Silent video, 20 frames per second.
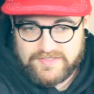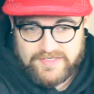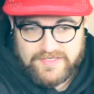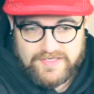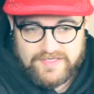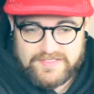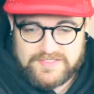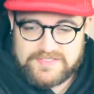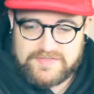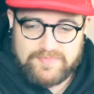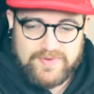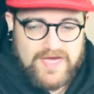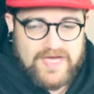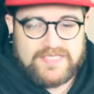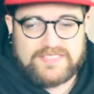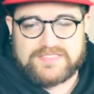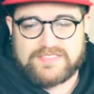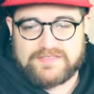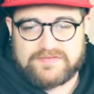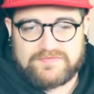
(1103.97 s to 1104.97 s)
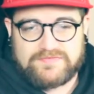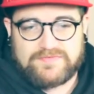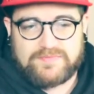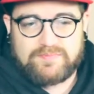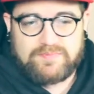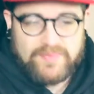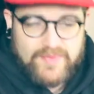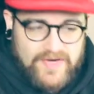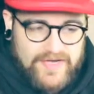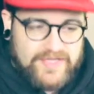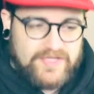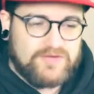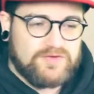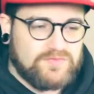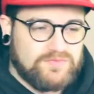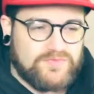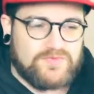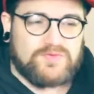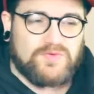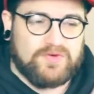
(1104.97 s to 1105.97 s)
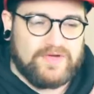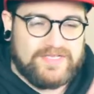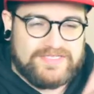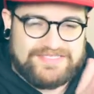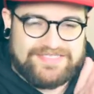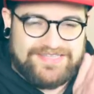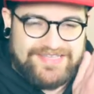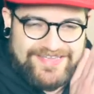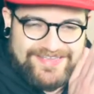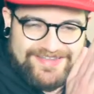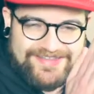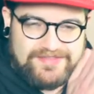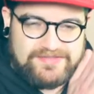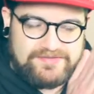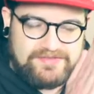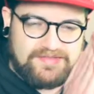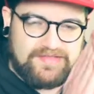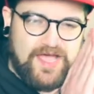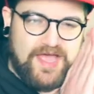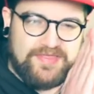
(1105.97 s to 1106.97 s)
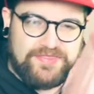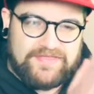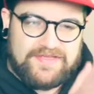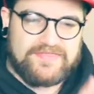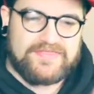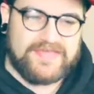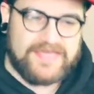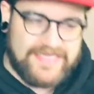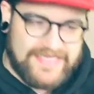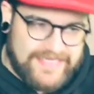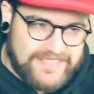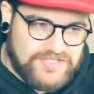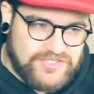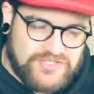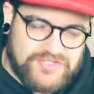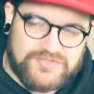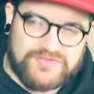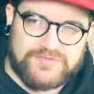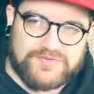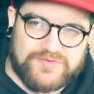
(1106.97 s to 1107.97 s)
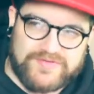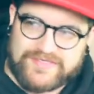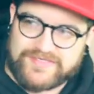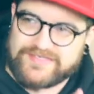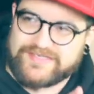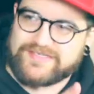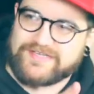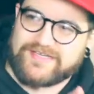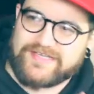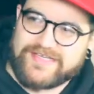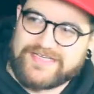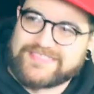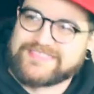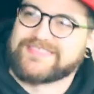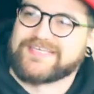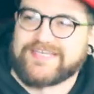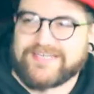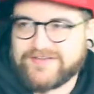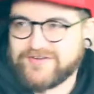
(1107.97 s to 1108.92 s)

it is a positive. But I think the issue is the